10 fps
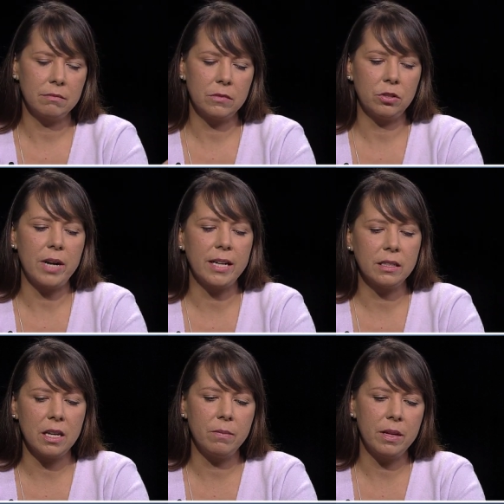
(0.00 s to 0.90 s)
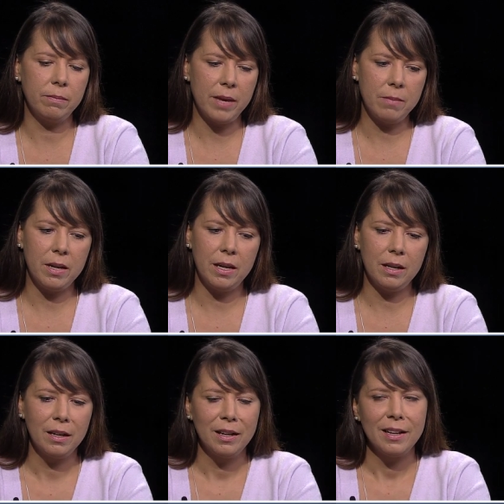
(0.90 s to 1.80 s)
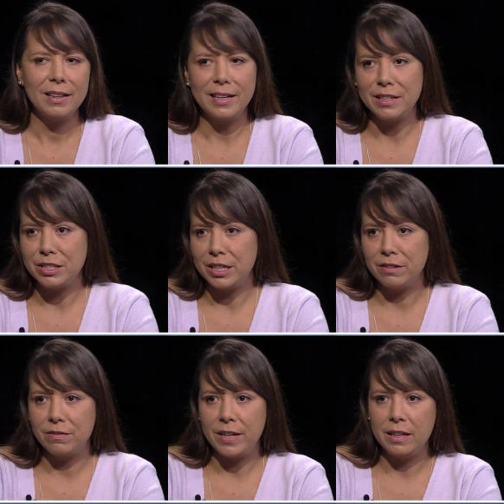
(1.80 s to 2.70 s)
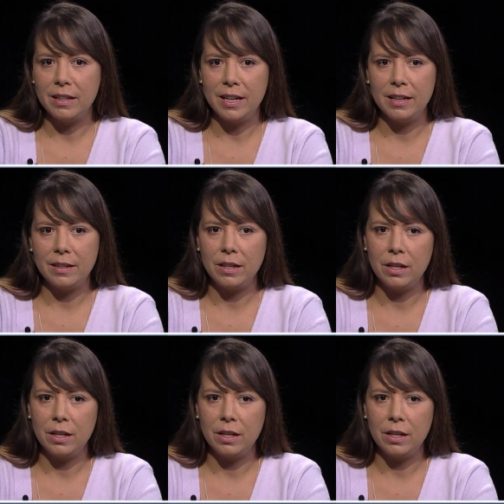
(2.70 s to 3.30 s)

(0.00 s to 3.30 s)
directly, but maybe that the sheriff felt like